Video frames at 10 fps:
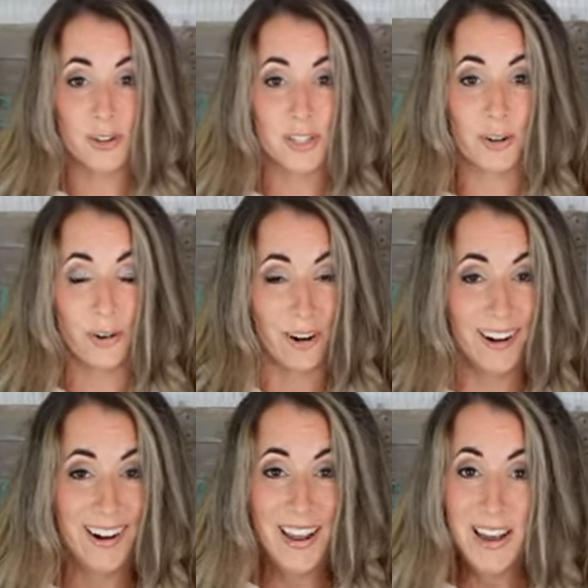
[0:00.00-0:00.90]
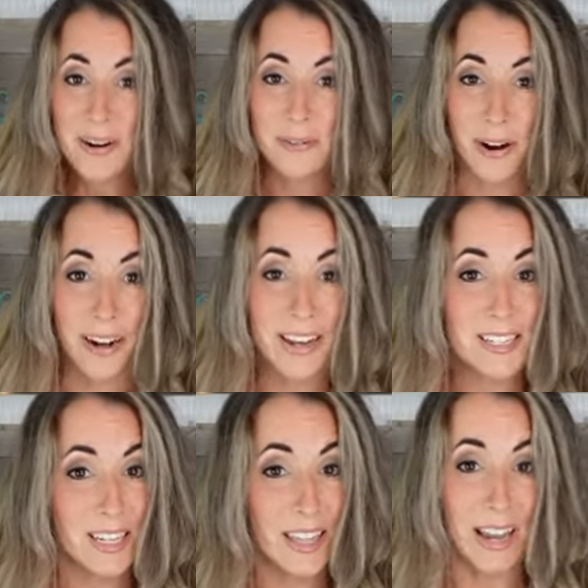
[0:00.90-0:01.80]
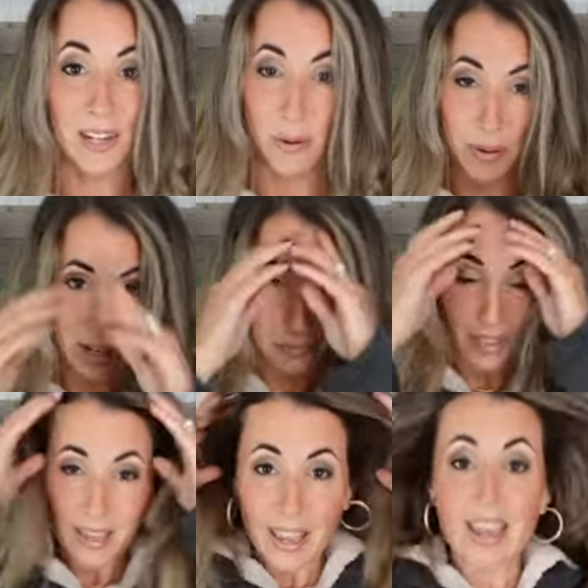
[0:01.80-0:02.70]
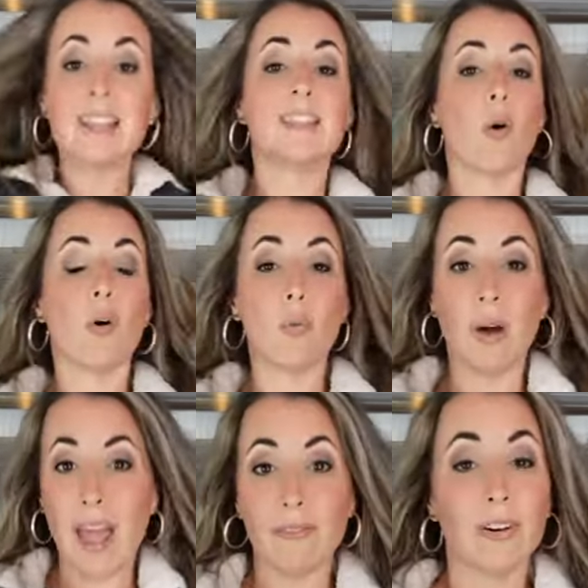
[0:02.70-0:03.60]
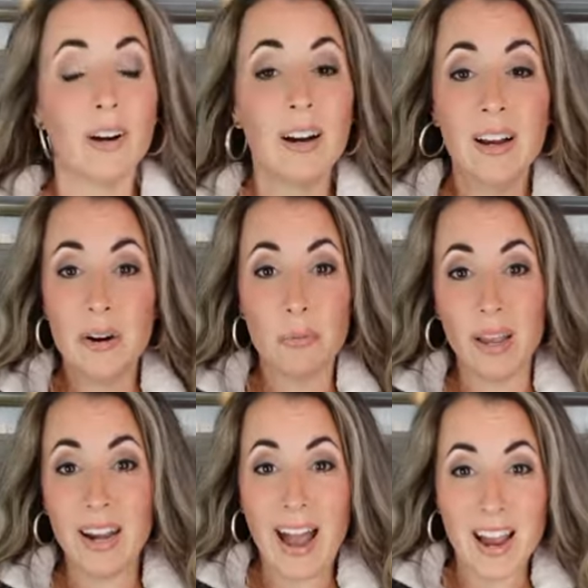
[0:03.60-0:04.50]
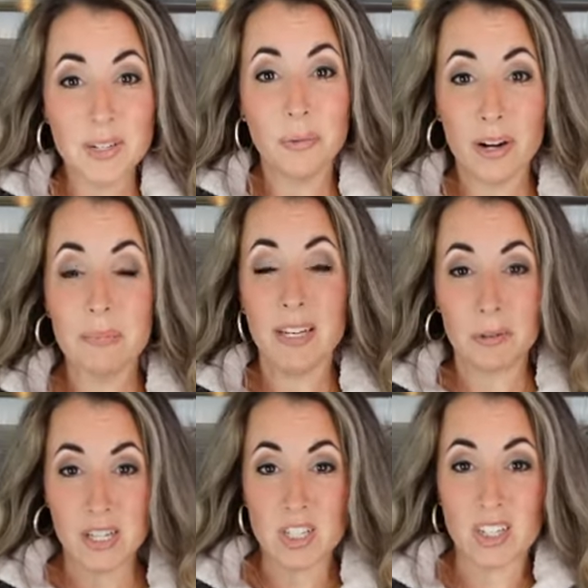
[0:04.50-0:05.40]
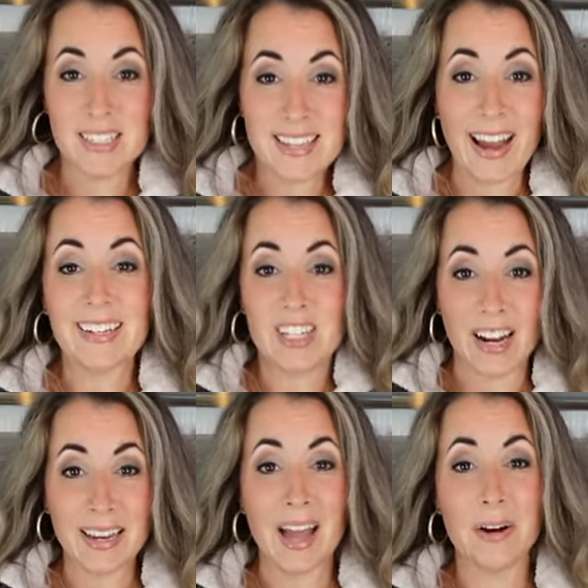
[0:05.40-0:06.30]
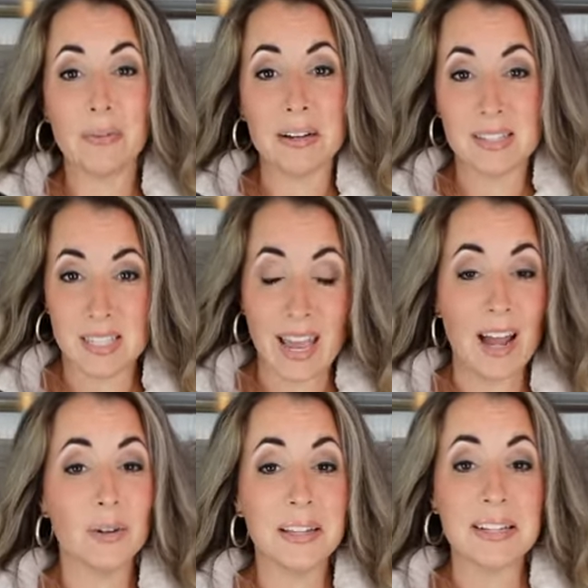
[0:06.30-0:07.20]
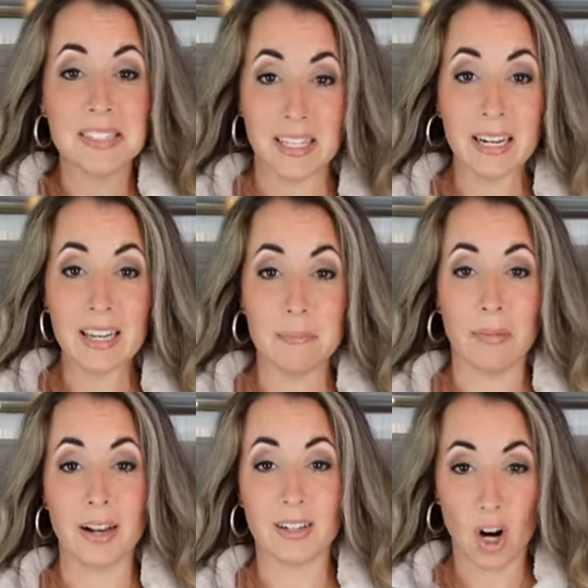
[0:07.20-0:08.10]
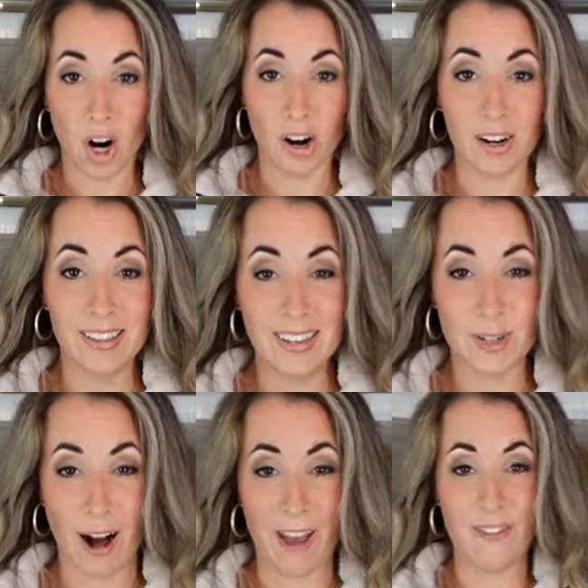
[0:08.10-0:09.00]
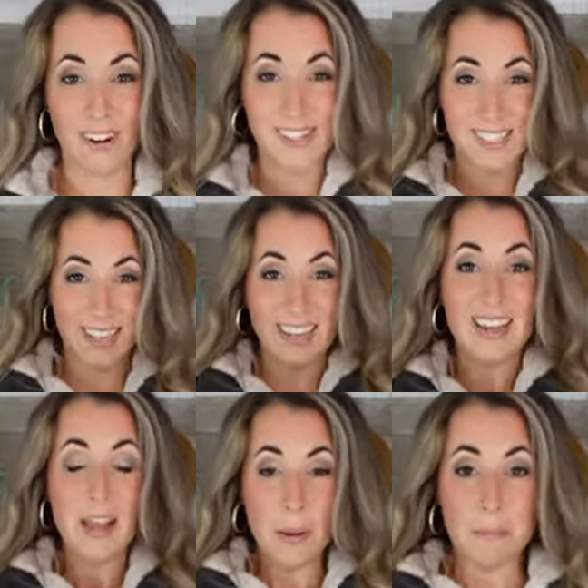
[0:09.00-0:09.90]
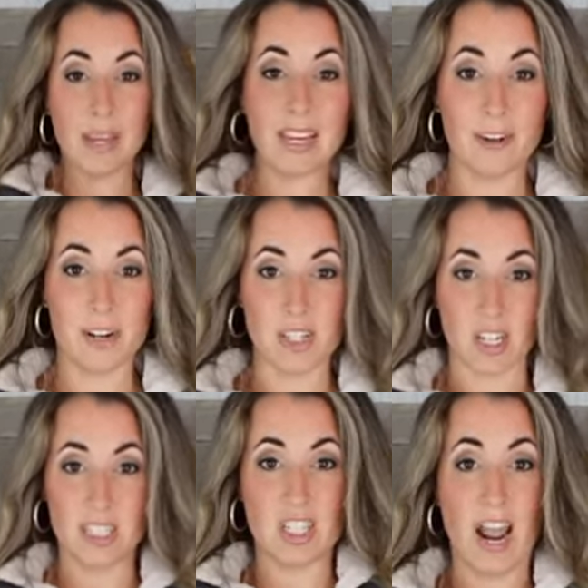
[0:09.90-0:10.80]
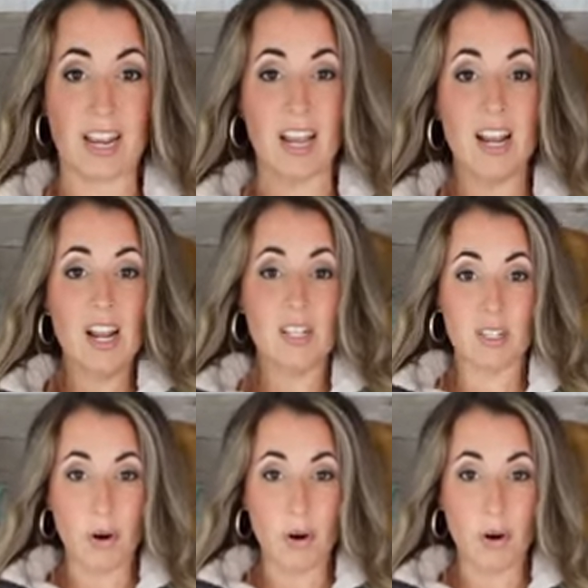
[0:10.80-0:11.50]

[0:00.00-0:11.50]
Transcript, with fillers: store, running to like go pick up the kids or whatever, when I don't want to be in a restricted jacket, I don't want to sit, I don't like sitting in my car in the driver's seat being in a restricted jacket. So